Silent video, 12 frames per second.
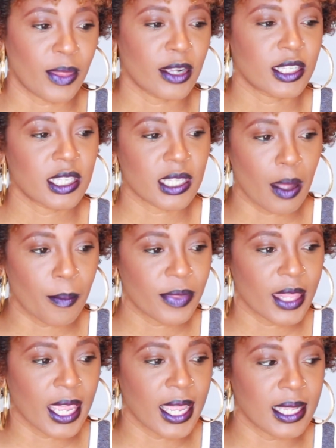There's
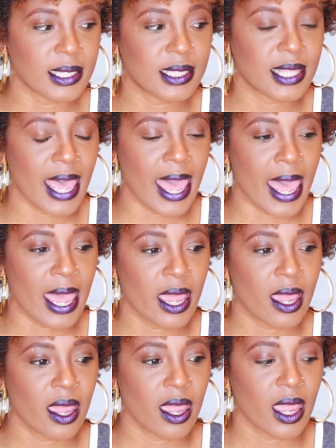some things
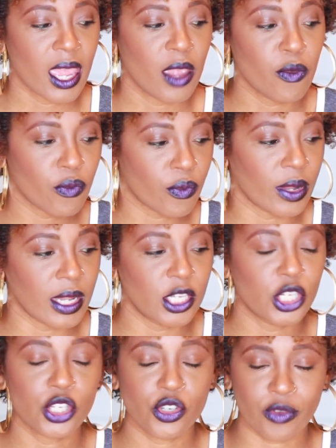that he really
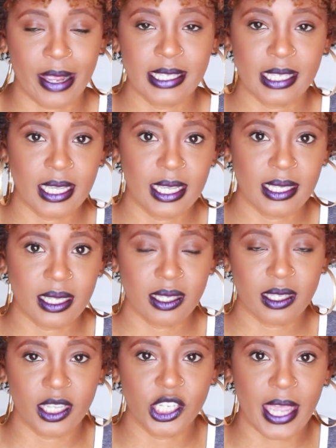stresses,
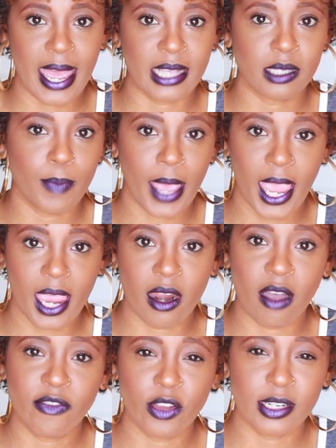such as paying
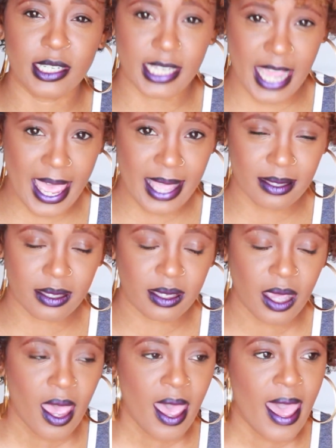off your debts
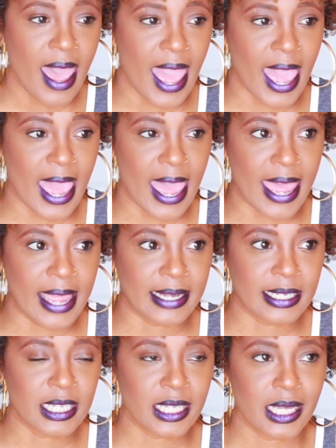
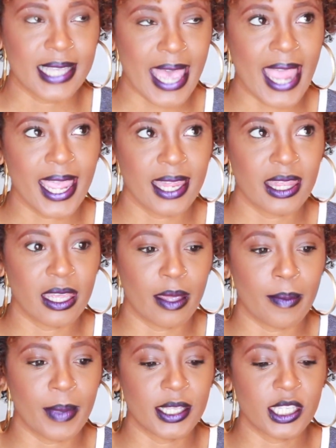and attacking
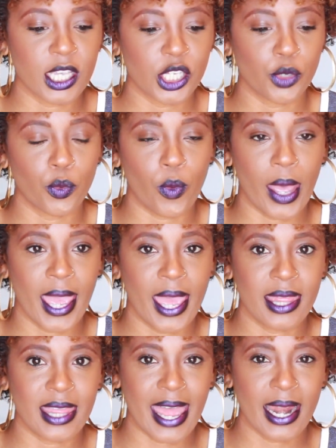them in such a
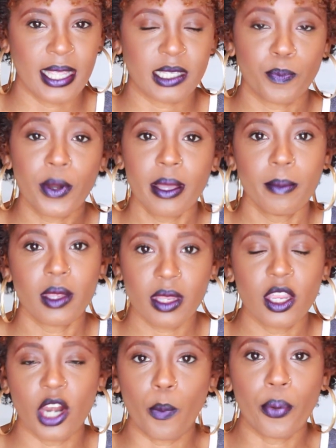way that it's
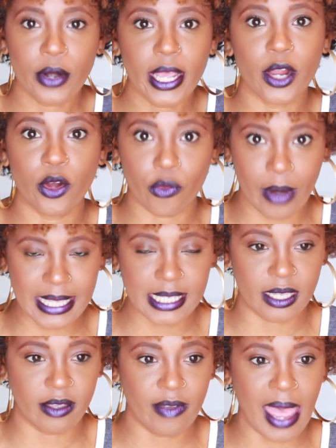pretty
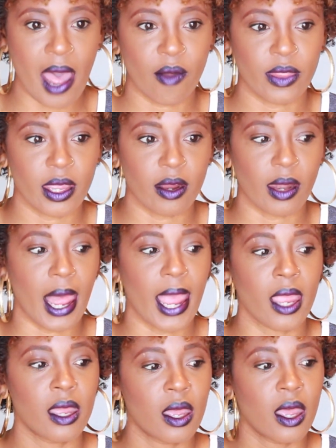aggressive out there.
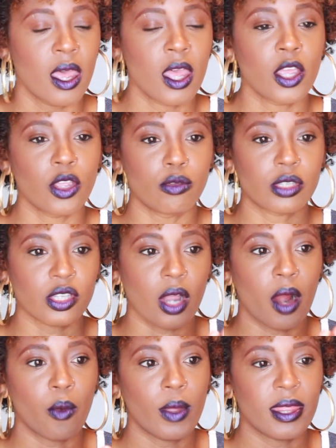Like, you
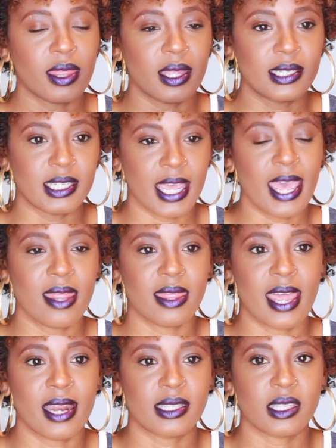start with the debt
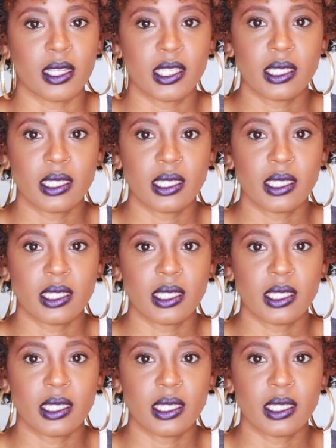that is the